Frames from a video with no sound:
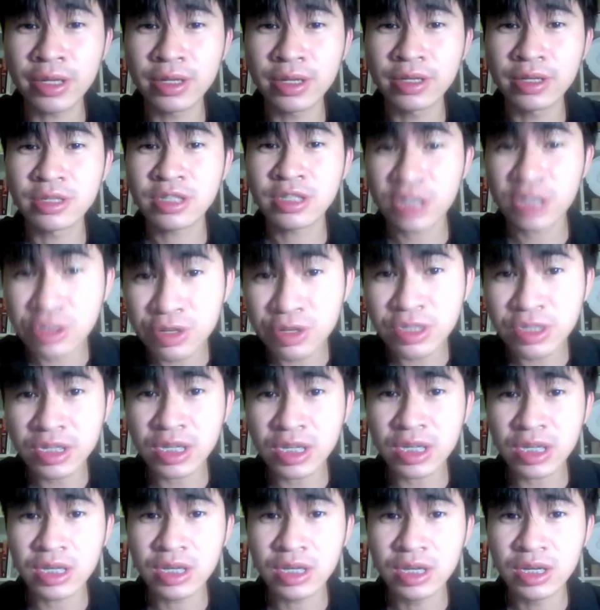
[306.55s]

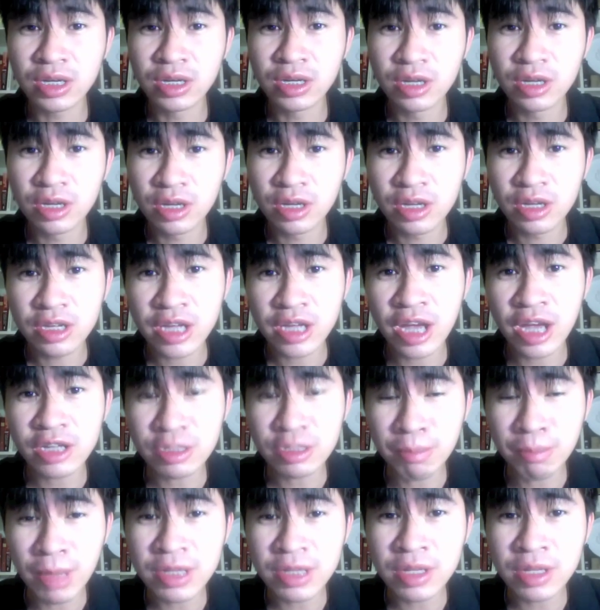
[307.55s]
Seriously. It has a
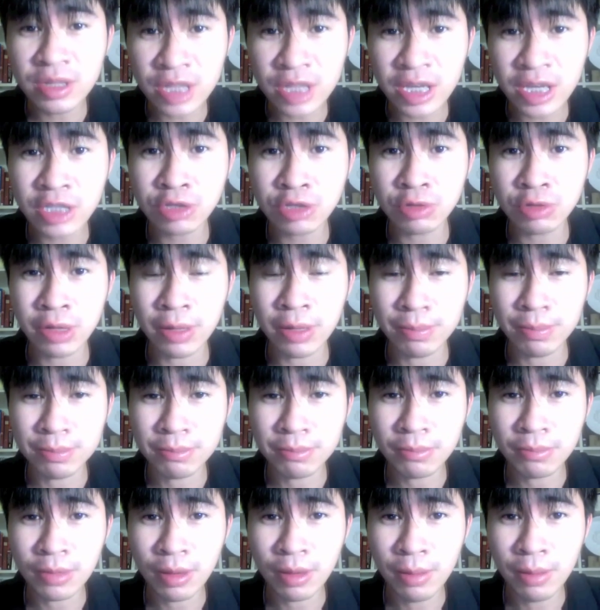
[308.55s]
mutton taste to it.
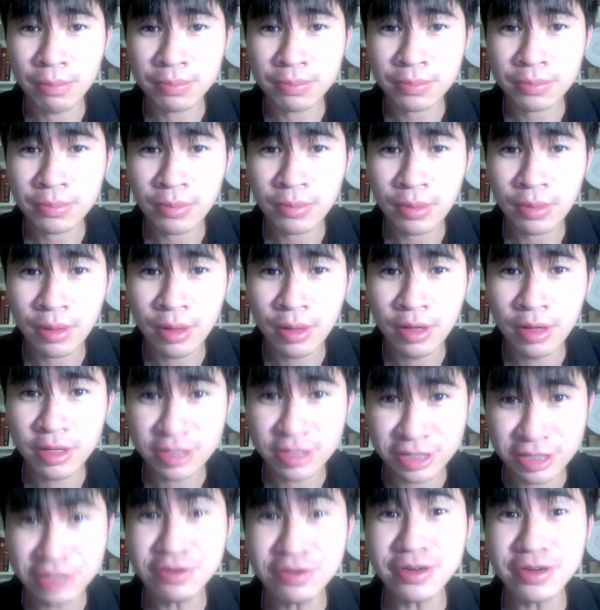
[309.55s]

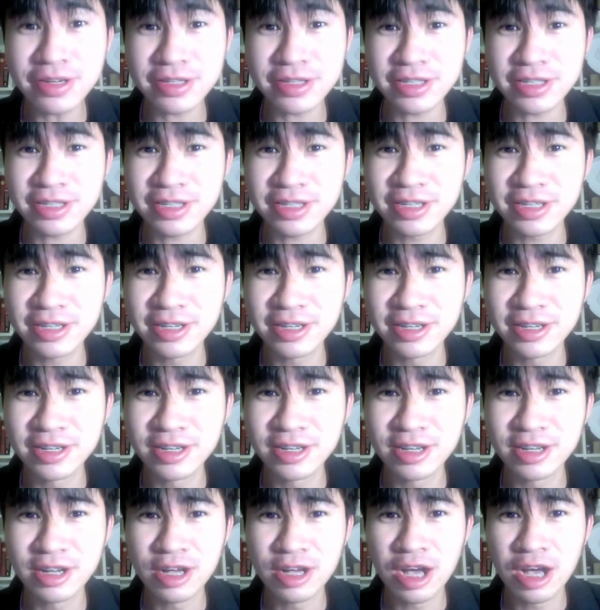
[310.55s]
Serious!
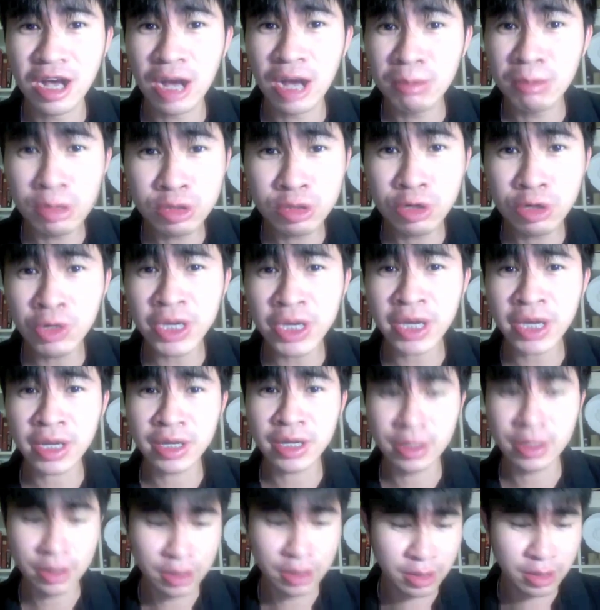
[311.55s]
I'm not joking.
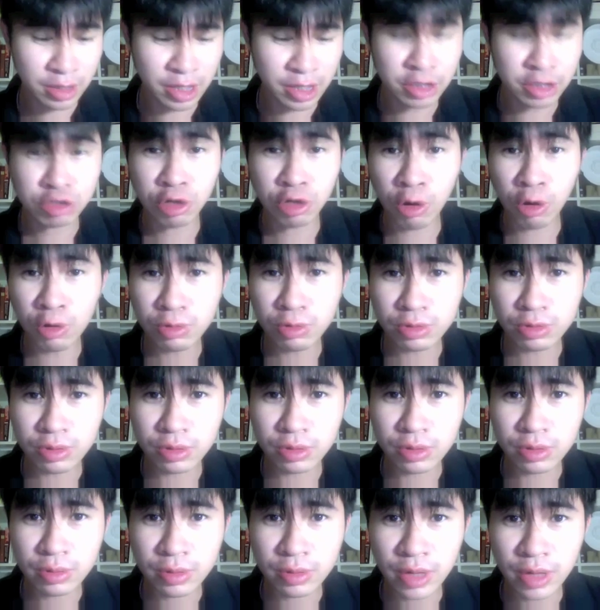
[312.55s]
It's gold
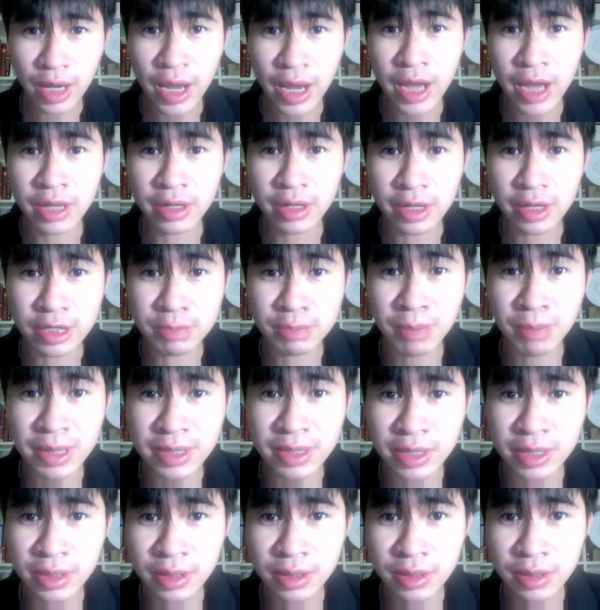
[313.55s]
and it's
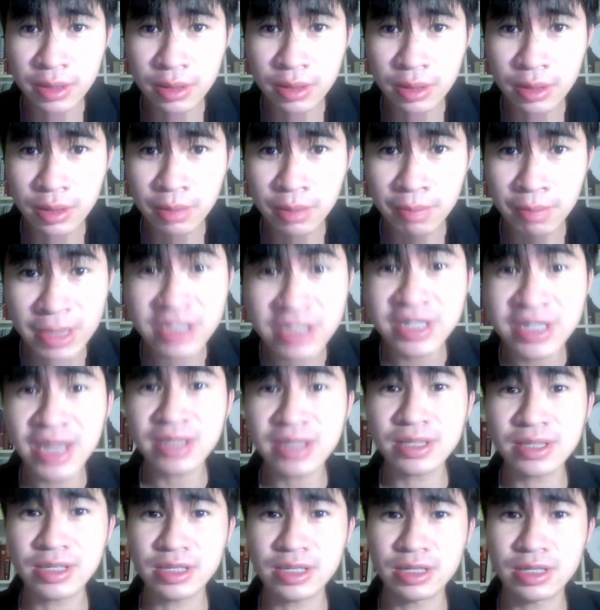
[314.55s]
mutton. Makes
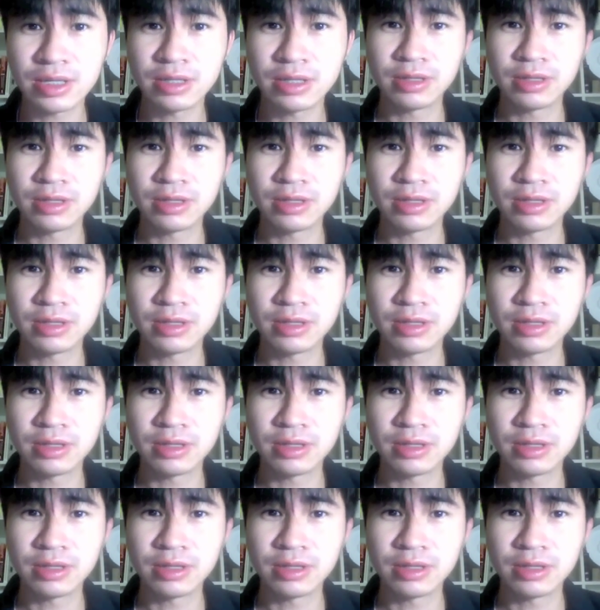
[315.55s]
sense.